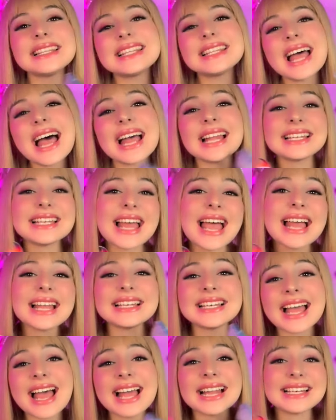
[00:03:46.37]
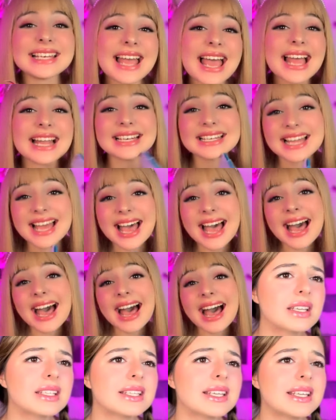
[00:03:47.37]
La la la la la.
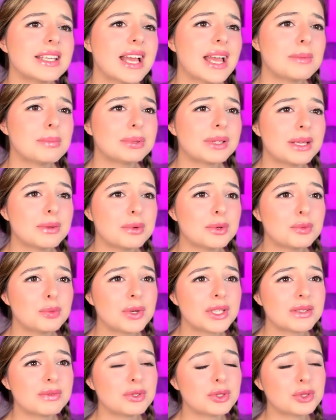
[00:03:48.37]
Can I play with one of your